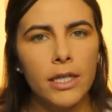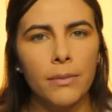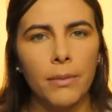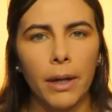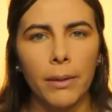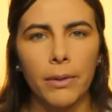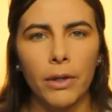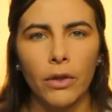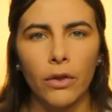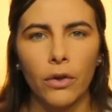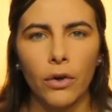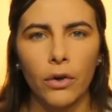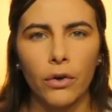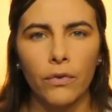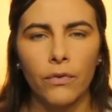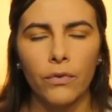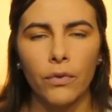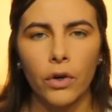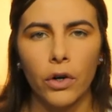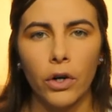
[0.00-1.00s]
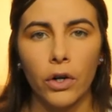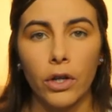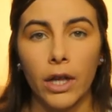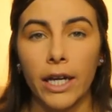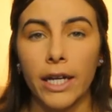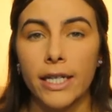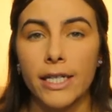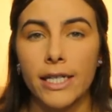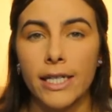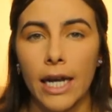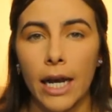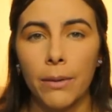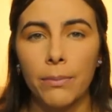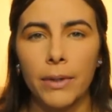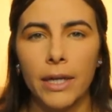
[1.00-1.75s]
to maybe look for like a set,